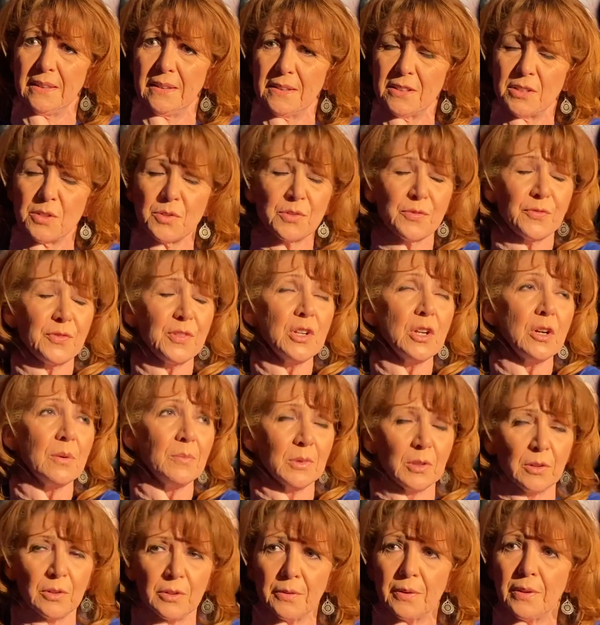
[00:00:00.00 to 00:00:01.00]
She was
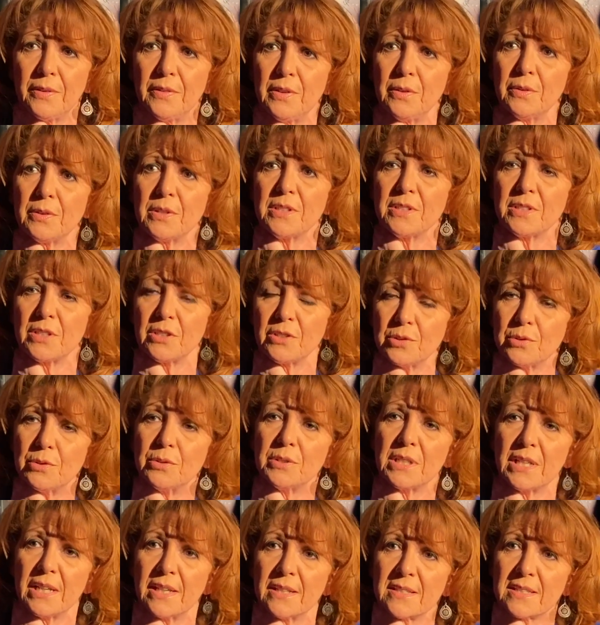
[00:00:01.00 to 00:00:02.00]
phenomenal, and the audience adored
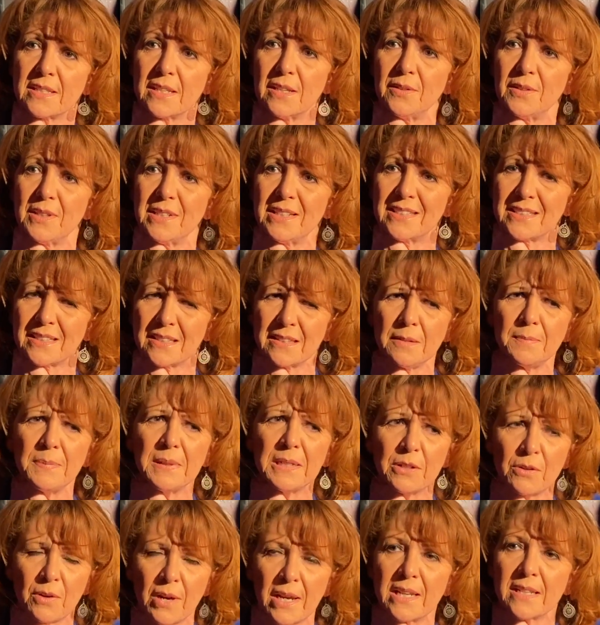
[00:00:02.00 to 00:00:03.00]
her. So it's going to be
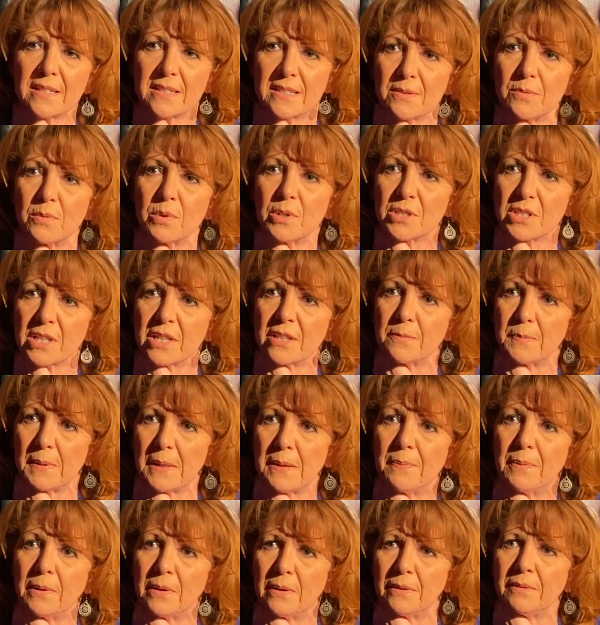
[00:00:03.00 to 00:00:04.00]
great to watch other
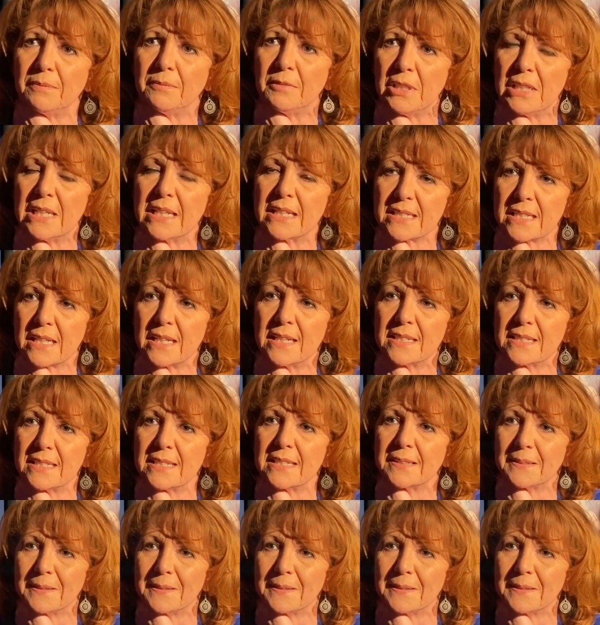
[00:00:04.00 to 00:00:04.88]
people. I'm really excited.